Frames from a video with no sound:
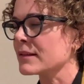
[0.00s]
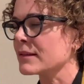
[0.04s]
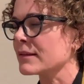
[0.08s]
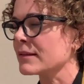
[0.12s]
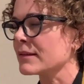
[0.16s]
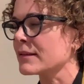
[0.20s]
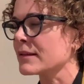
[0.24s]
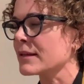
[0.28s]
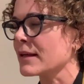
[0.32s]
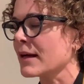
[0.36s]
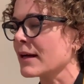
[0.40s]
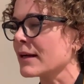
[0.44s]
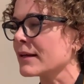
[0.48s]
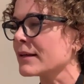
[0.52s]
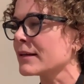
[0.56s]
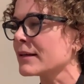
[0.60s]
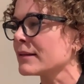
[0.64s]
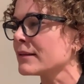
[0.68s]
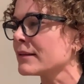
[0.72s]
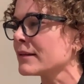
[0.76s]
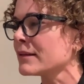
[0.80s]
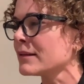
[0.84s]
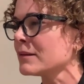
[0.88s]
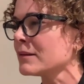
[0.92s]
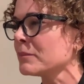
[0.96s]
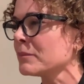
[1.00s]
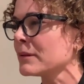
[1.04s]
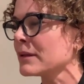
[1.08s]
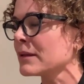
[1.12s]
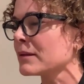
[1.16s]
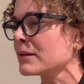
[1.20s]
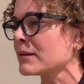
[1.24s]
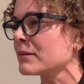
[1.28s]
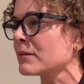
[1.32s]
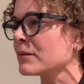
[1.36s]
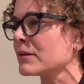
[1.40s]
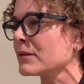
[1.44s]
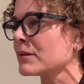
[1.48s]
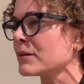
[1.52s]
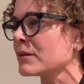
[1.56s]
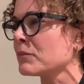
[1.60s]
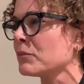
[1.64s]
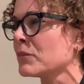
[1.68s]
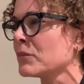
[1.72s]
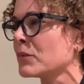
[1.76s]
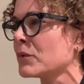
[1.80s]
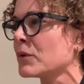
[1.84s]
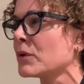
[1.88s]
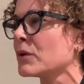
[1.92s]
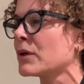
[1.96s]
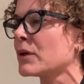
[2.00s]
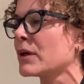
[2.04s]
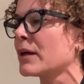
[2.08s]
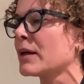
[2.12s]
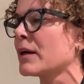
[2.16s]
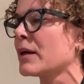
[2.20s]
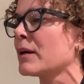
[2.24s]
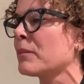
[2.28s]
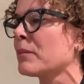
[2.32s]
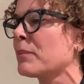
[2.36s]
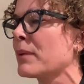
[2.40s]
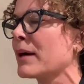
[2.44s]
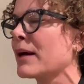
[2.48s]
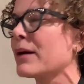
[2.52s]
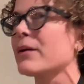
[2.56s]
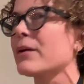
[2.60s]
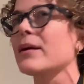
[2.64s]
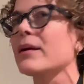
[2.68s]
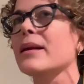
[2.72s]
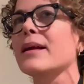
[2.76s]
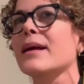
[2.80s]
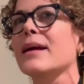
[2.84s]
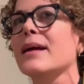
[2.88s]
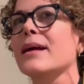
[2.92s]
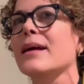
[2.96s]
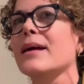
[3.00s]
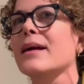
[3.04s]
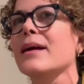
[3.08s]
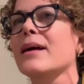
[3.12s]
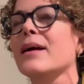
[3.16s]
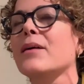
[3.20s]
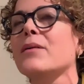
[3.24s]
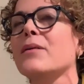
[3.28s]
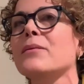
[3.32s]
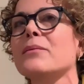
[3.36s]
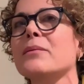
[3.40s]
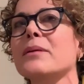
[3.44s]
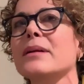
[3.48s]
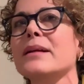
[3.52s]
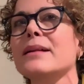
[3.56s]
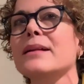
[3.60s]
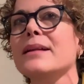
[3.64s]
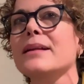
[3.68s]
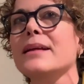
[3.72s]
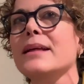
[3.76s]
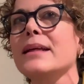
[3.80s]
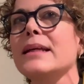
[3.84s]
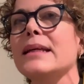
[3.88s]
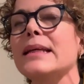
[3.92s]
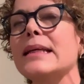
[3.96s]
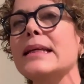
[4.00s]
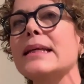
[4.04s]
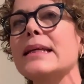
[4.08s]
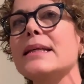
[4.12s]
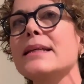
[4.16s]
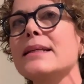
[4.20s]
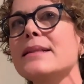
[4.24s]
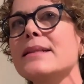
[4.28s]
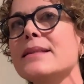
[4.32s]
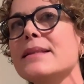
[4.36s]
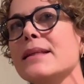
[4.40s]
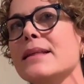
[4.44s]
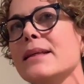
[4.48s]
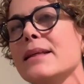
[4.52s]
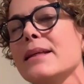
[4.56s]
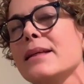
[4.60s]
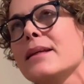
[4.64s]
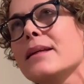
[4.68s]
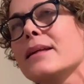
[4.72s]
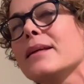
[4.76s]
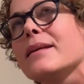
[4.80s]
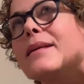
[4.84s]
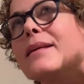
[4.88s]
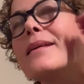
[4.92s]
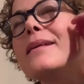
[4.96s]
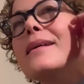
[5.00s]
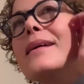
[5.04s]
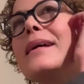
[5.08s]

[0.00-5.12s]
talk a little bit more about a really easy